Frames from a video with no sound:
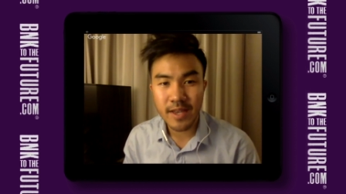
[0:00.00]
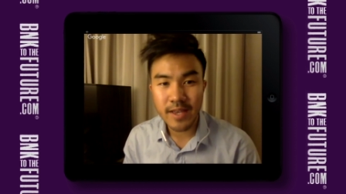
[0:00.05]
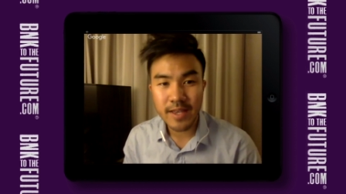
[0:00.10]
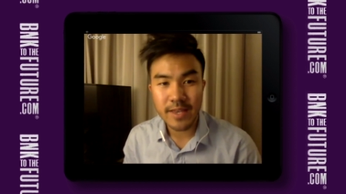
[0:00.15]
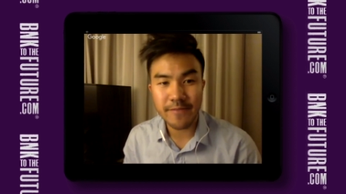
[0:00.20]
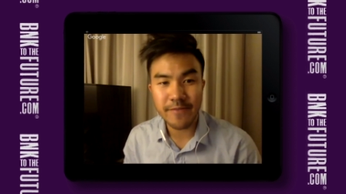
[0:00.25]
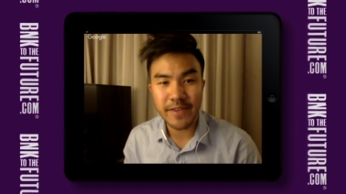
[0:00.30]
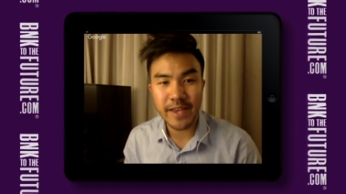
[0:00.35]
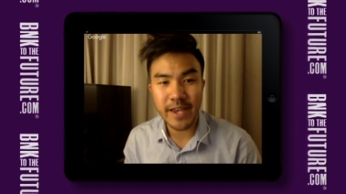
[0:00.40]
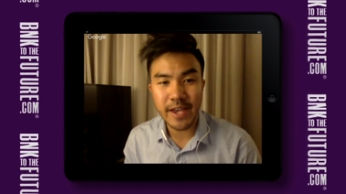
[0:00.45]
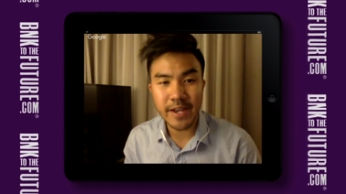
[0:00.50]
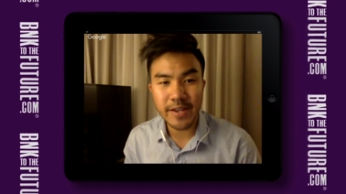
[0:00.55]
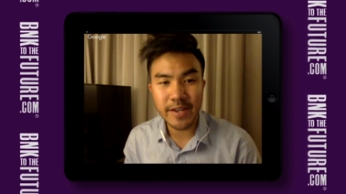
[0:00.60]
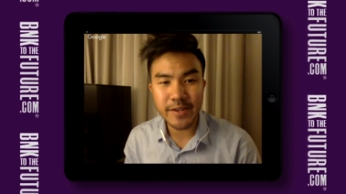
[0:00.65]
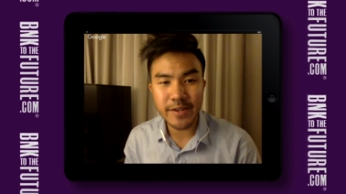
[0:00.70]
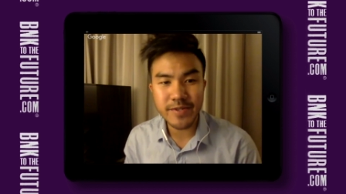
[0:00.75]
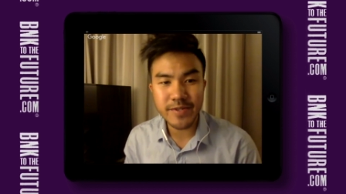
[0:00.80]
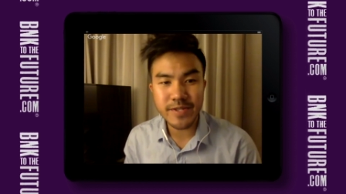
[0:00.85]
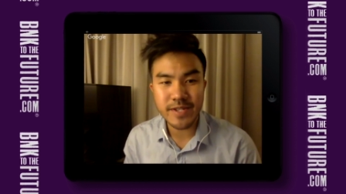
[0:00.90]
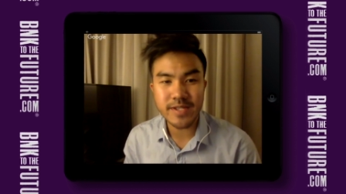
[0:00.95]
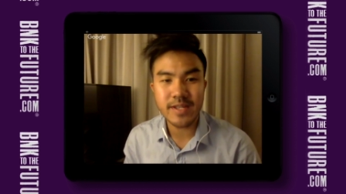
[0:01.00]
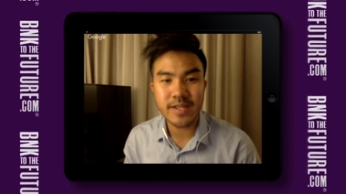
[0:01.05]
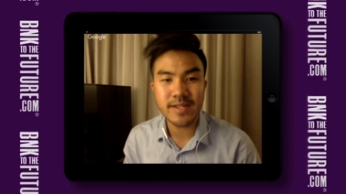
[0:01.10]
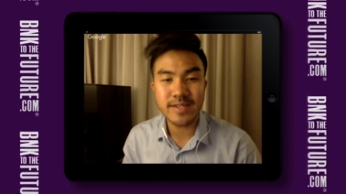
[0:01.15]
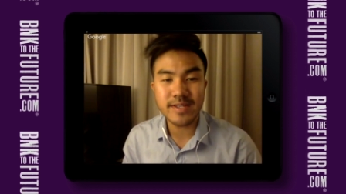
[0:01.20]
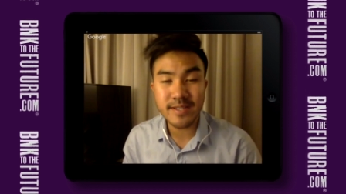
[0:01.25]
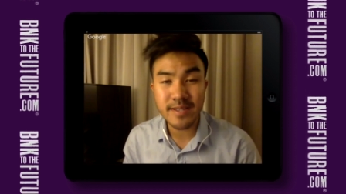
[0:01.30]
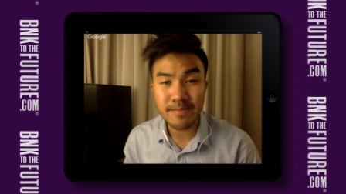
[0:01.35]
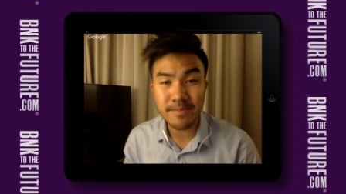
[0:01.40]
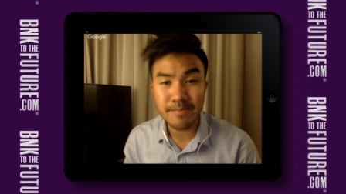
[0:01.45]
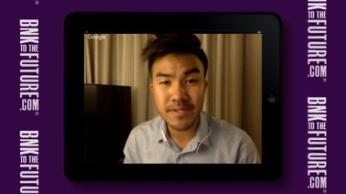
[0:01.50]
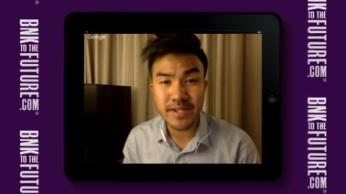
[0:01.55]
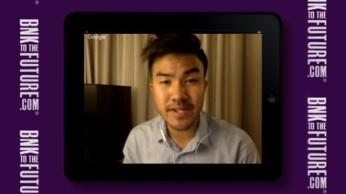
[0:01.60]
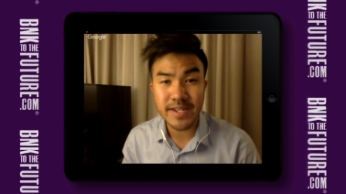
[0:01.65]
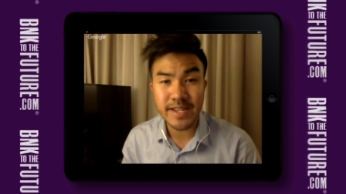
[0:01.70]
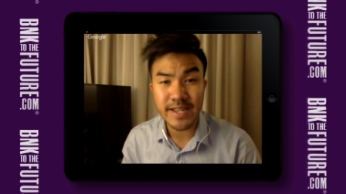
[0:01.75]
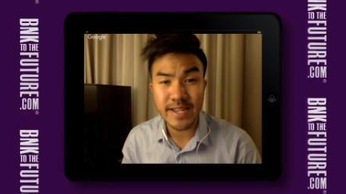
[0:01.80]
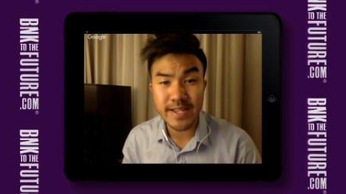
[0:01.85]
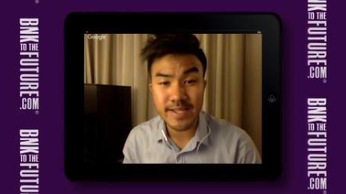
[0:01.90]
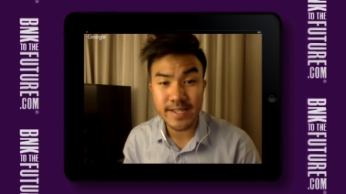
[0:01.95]
giving end users simple
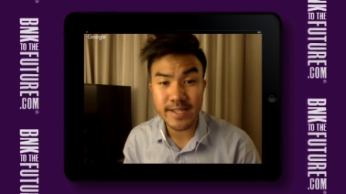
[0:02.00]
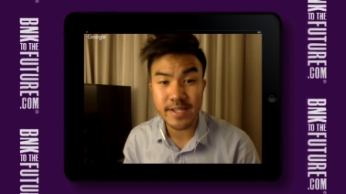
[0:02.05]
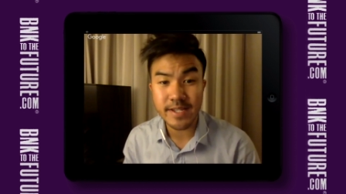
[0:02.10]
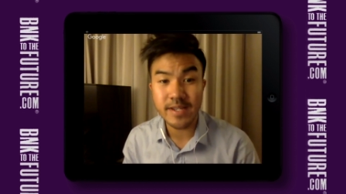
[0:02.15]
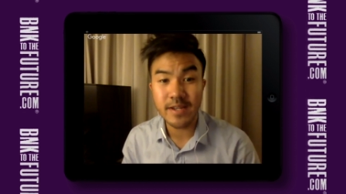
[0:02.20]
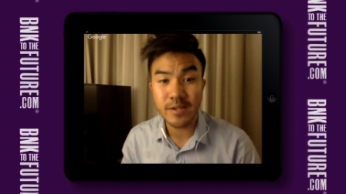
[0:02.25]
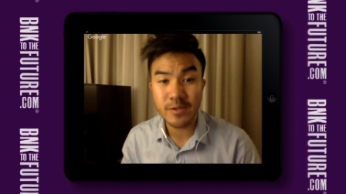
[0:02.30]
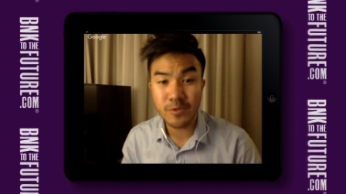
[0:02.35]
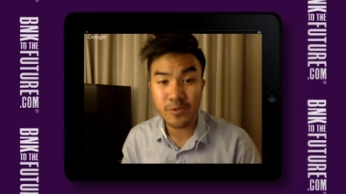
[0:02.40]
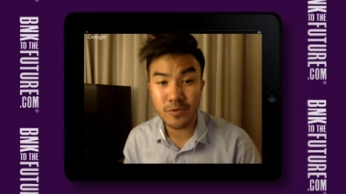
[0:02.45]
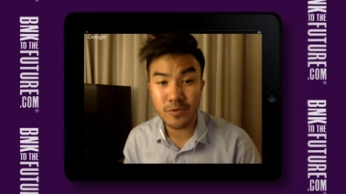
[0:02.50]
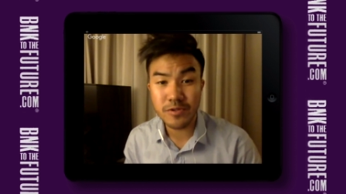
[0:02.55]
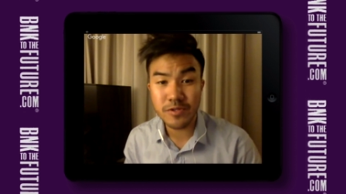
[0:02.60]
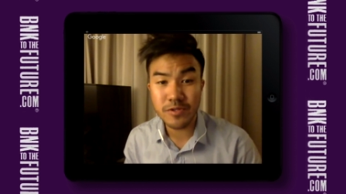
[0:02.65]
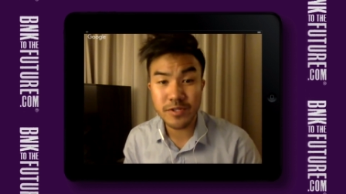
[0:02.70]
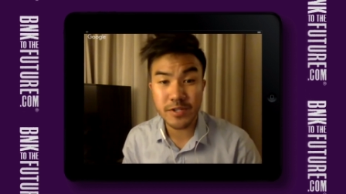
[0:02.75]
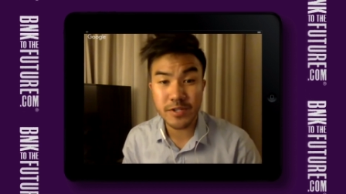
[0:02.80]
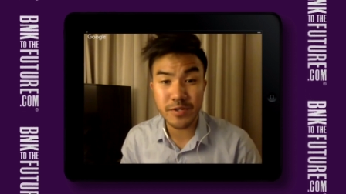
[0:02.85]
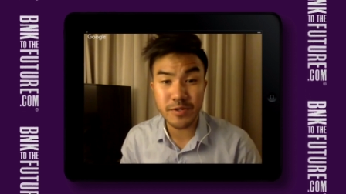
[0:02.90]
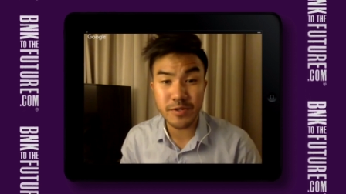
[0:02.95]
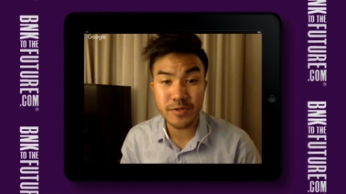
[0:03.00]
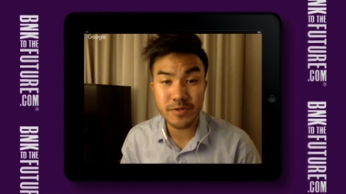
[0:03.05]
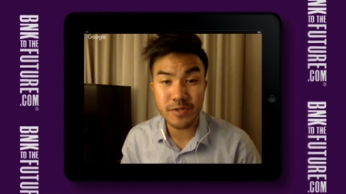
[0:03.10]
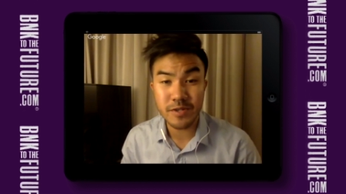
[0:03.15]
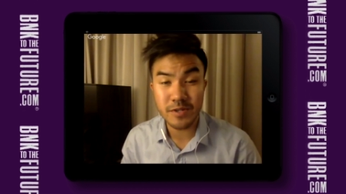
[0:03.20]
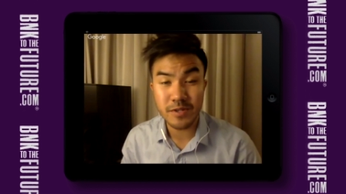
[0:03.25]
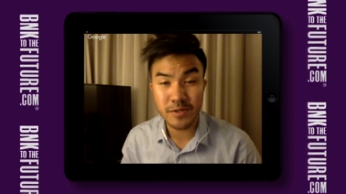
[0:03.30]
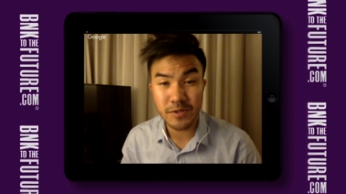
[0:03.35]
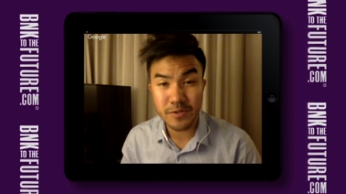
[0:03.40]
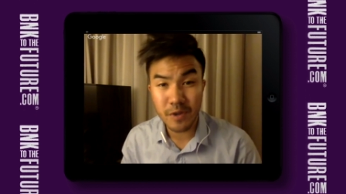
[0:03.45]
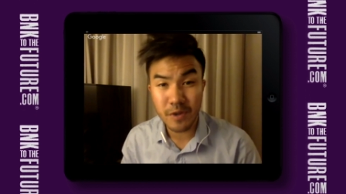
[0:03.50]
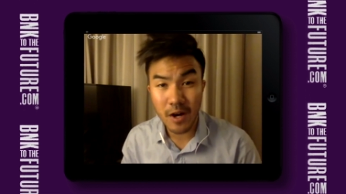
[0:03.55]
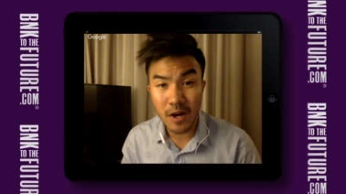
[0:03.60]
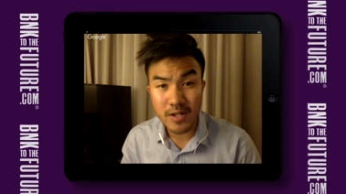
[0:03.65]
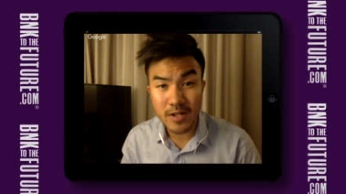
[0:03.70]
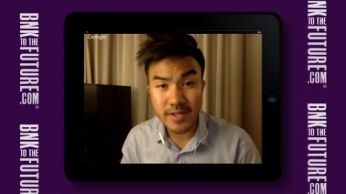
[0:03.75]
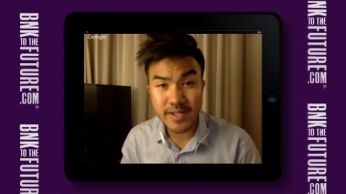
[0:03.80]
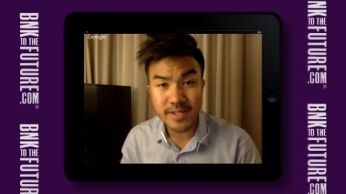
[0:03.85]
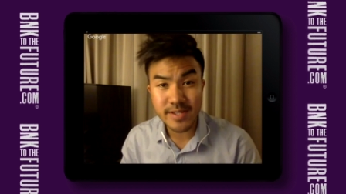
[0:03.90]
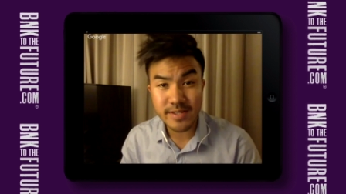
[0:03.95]
and easy tools to use to do
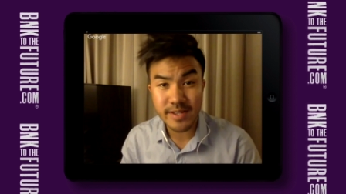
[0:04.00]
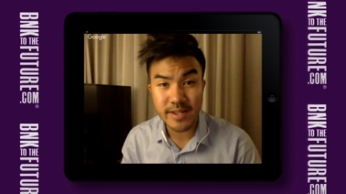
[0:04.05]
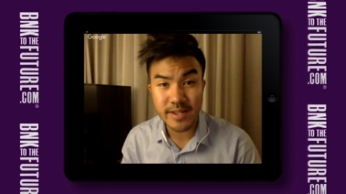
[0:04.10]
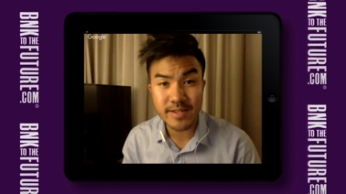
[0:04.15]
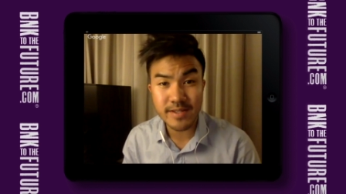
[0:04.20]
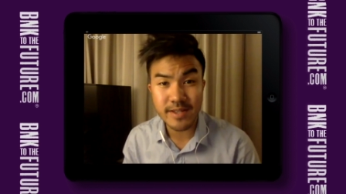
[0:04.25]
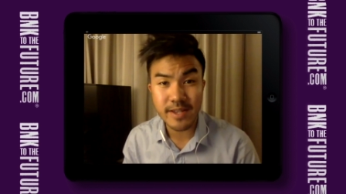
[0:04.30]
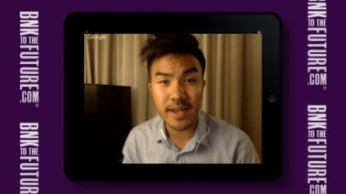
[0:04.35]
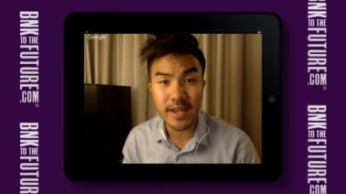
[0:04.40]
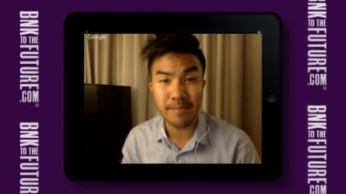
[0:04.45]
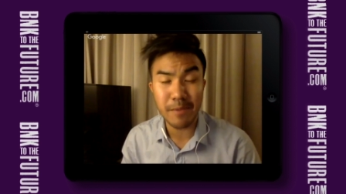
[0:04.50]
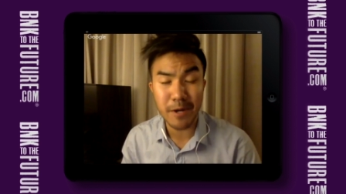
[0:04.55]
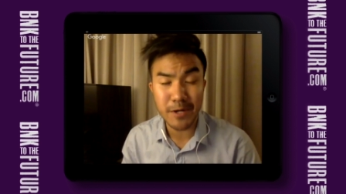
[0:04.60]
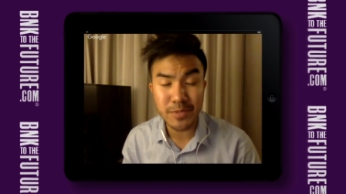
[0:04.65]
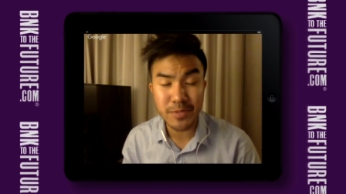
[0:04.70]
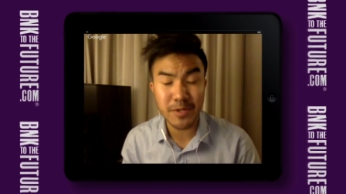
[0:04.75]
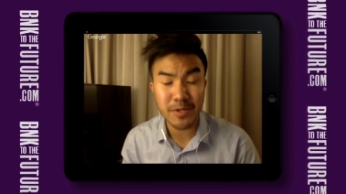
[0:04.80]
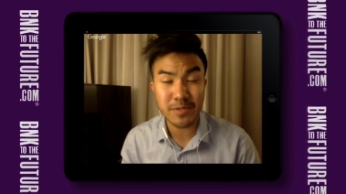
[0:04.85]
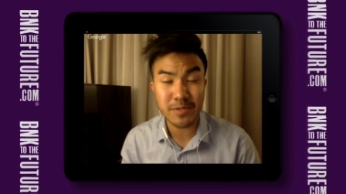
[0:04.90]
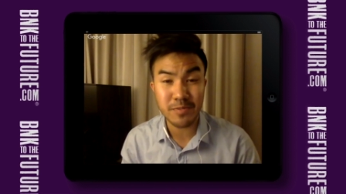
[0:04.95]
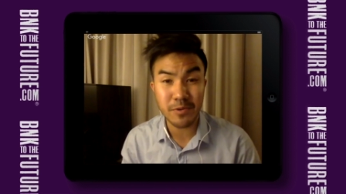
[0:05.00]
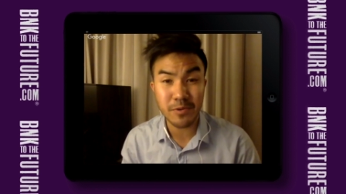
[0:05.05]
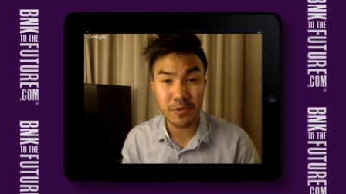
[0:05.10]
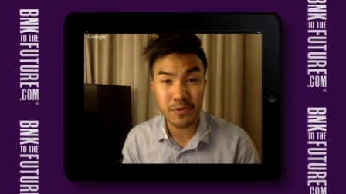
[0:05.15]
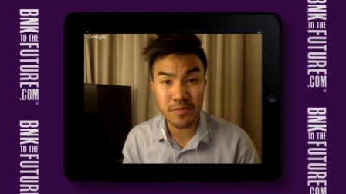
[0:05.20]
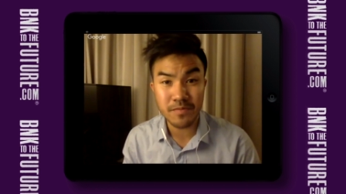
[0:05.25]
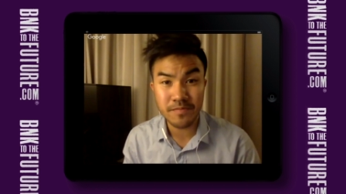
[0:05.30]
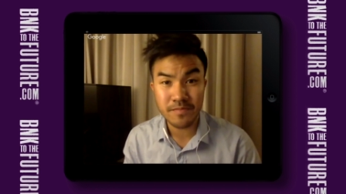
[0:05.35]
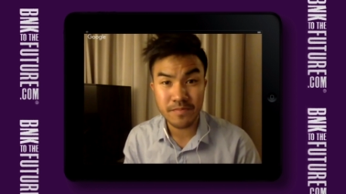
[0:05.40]
all these things and much, much more.